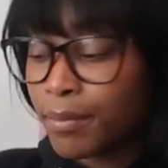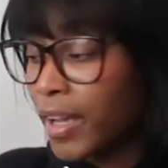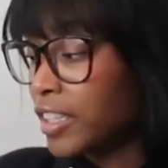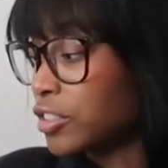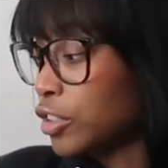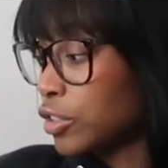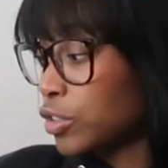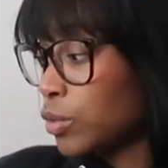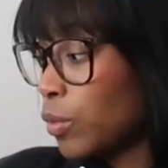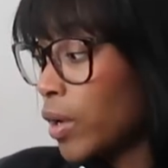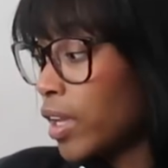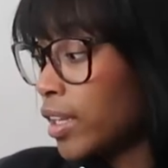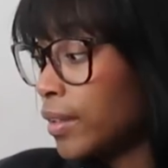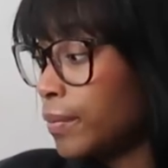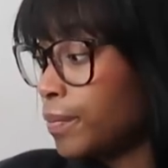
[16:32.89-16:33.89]
Patrick's
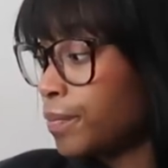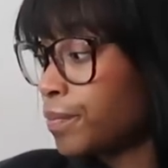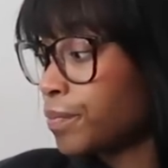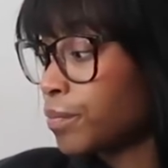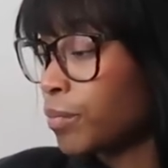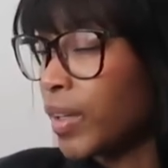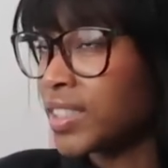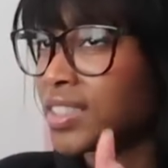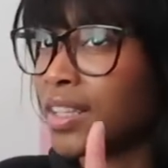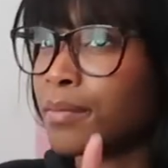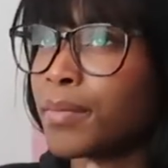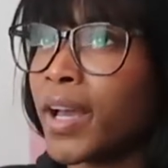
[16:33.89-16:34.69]
one. My St.